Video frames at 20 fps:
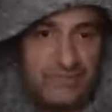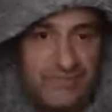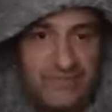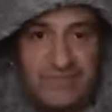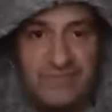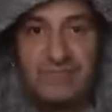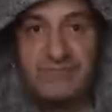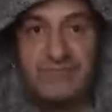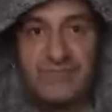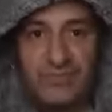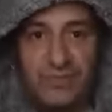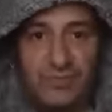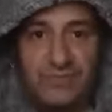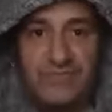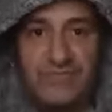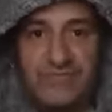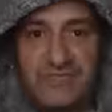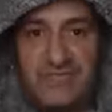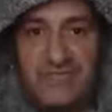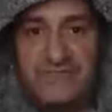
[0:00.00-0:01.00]
He's still tall.
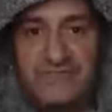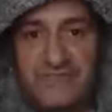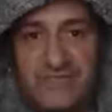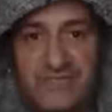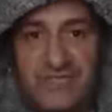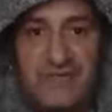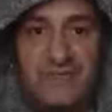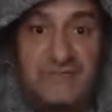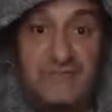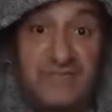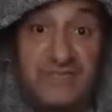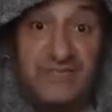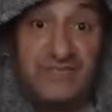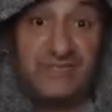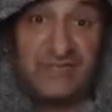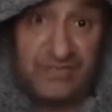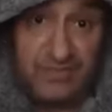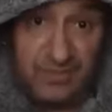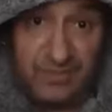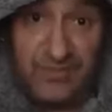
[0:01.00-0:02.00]
He's six foot seven, but he's
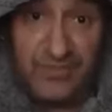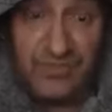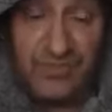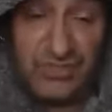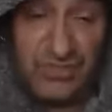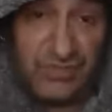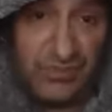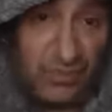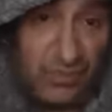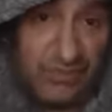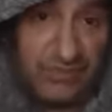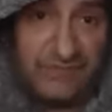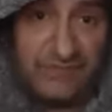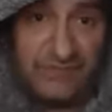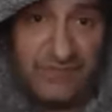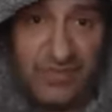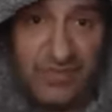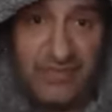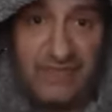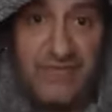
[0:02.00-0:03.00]
two inches shorter than
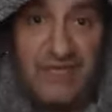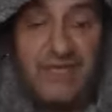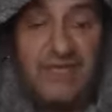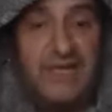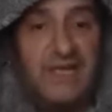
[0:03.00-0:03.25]
Fury